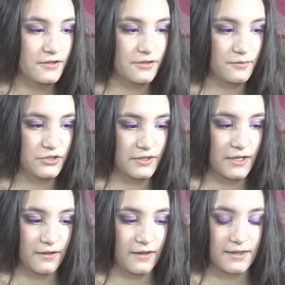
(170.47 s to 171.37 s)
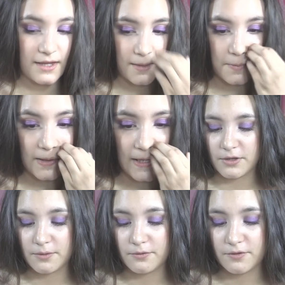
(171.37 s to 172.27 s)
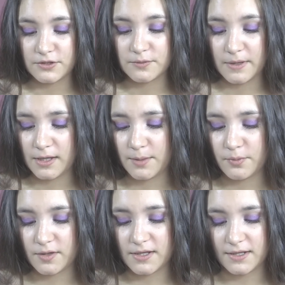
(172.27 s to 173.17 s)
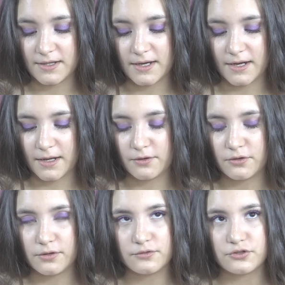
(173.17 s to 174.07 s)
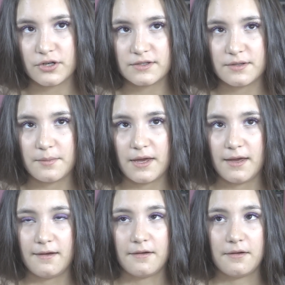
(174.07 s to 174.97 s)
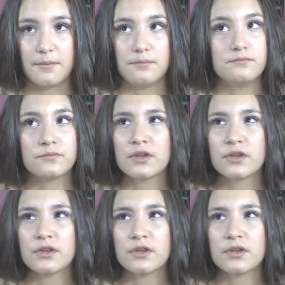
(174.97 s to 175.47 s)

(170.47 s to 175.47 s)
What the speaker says: So I'm just gonna let that be. I'm gonna move on to my heat protectant, and I don't use Tresemme